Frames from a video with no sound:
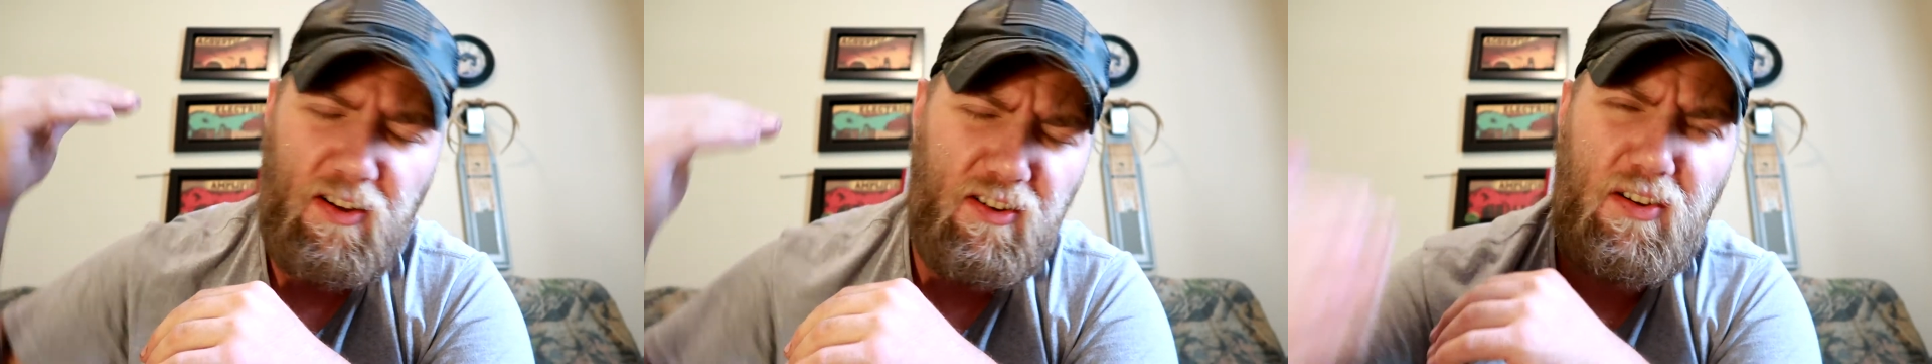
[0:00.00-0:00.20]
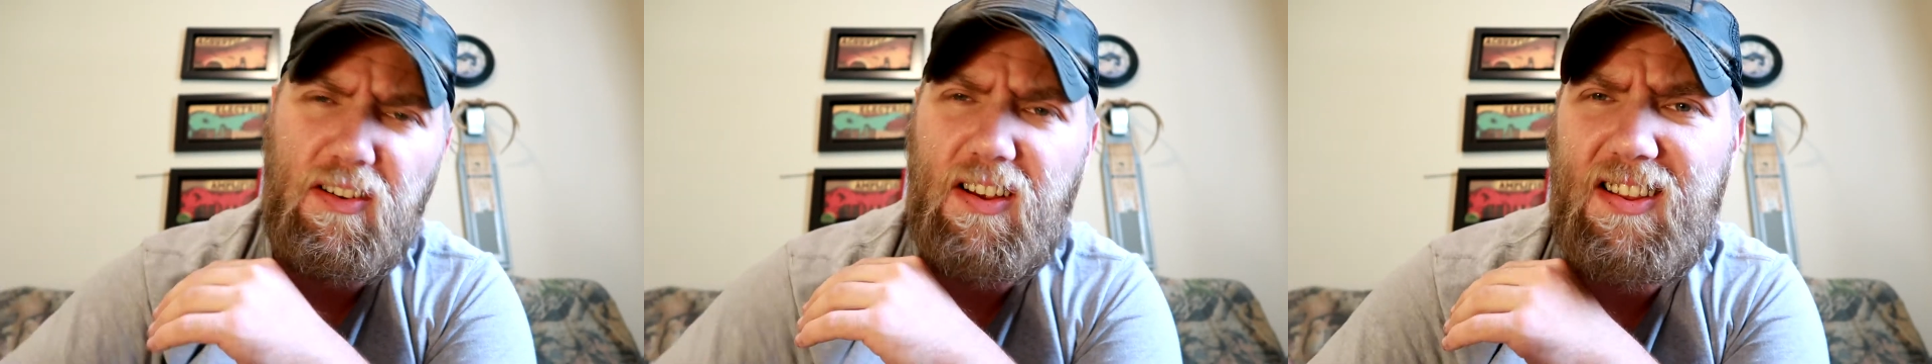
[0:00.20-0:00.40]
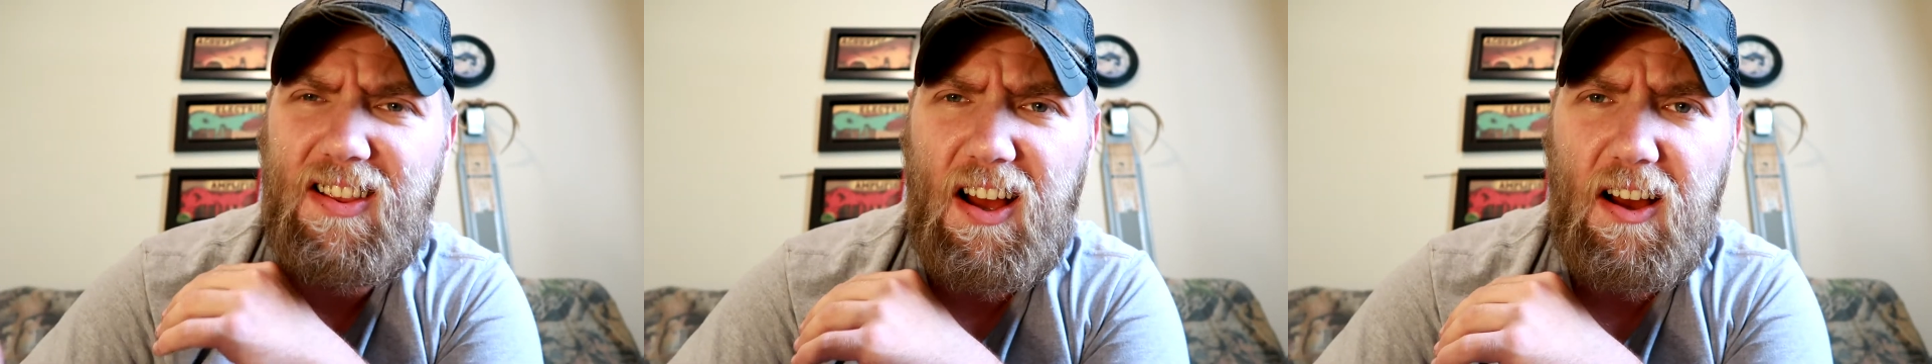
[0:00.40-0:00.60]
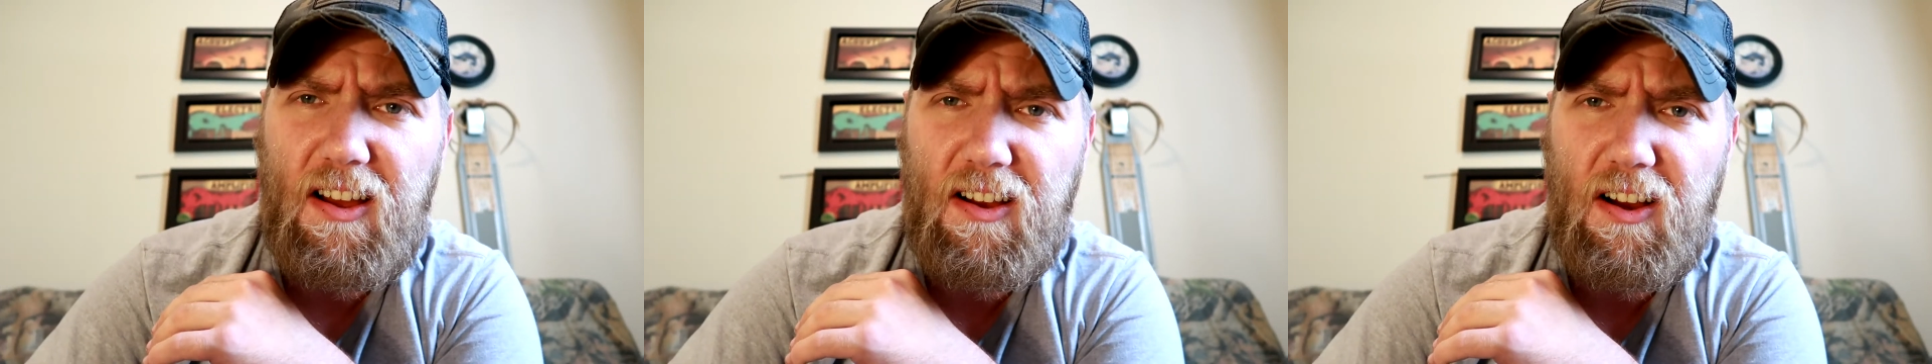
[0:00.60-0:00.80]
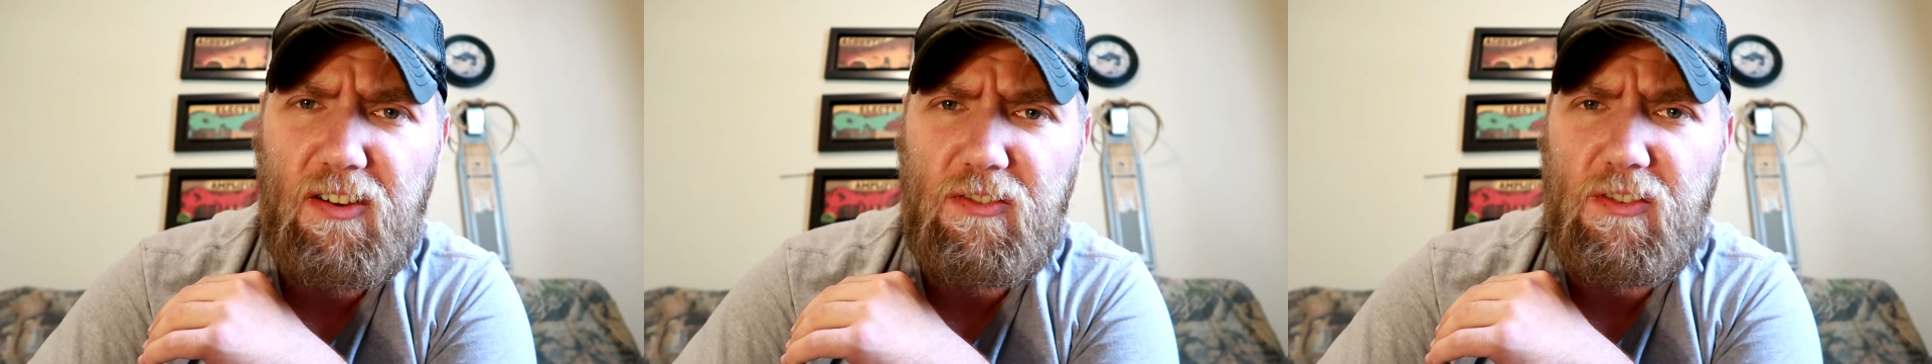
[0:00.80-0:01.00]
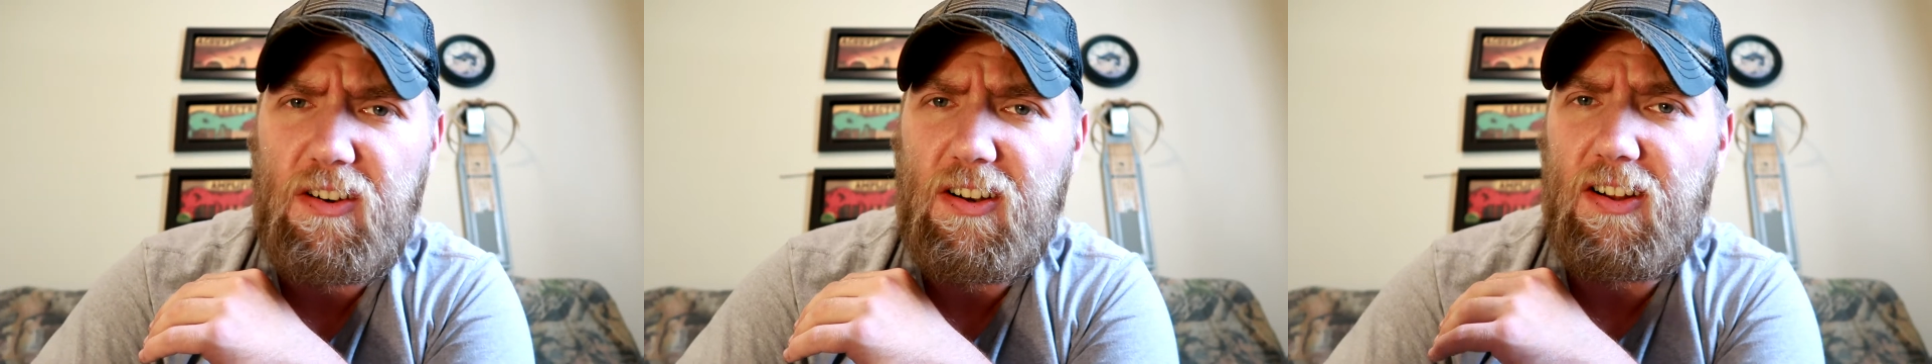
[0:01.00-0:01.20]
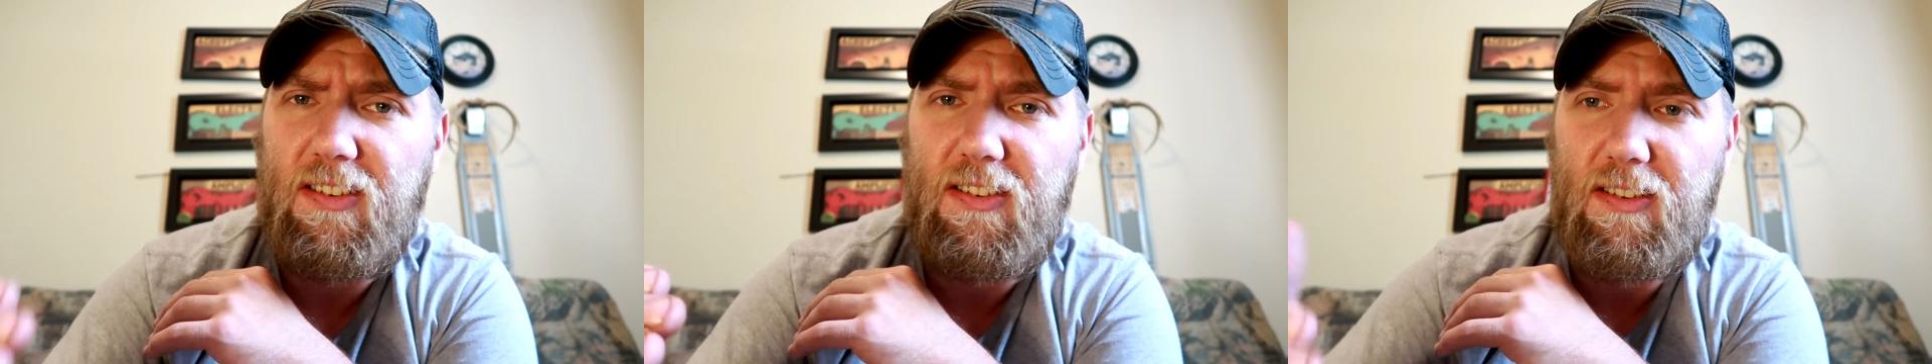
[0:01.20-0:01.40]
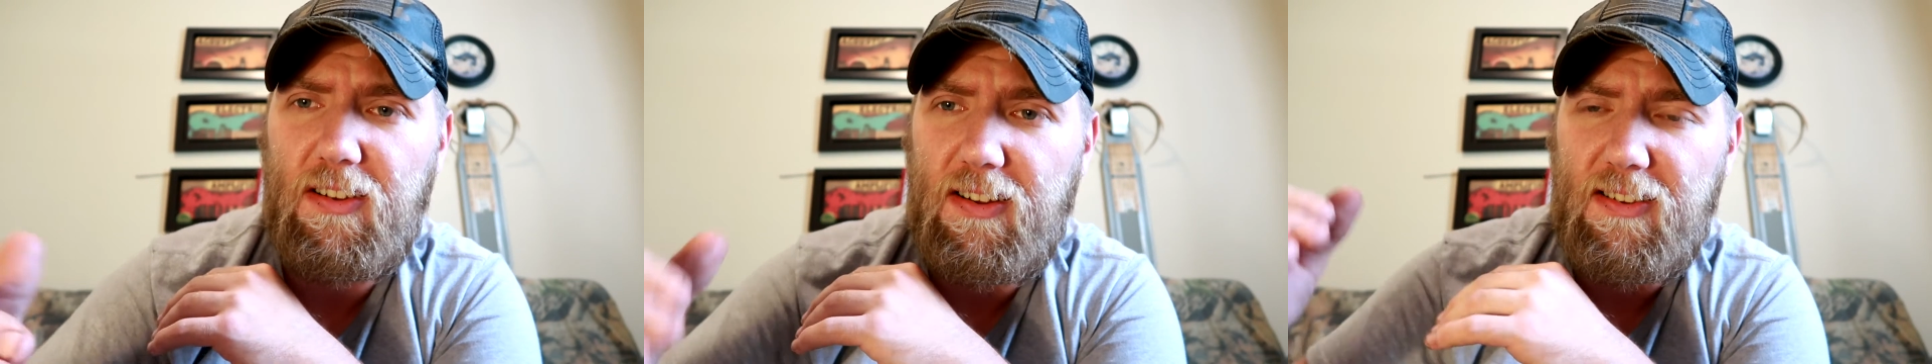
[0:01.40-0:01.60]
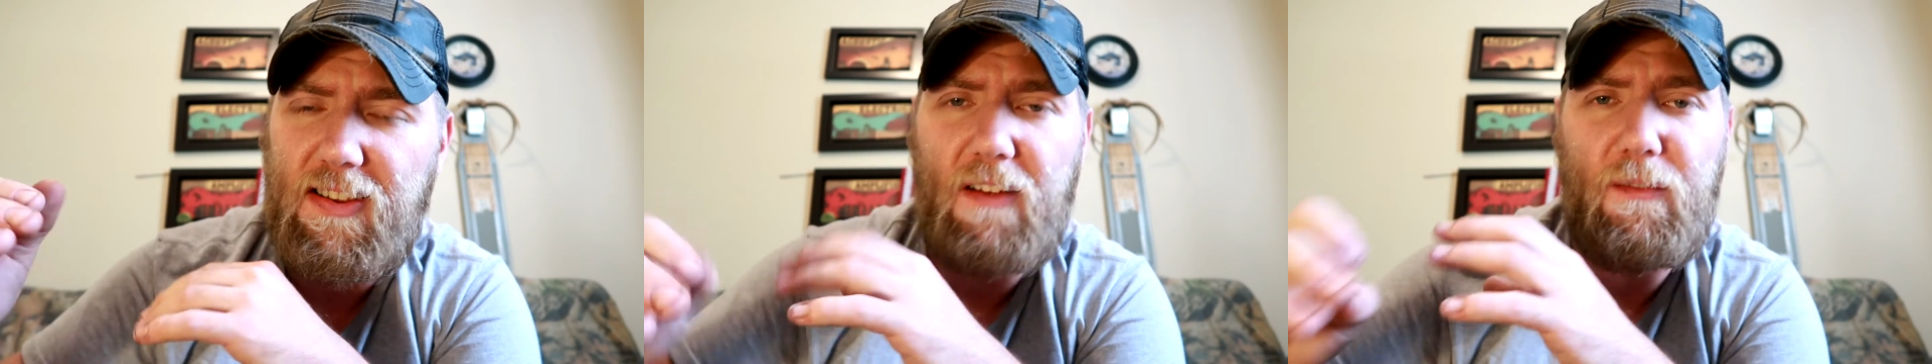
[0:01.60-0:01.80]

She's at that 100, it's it's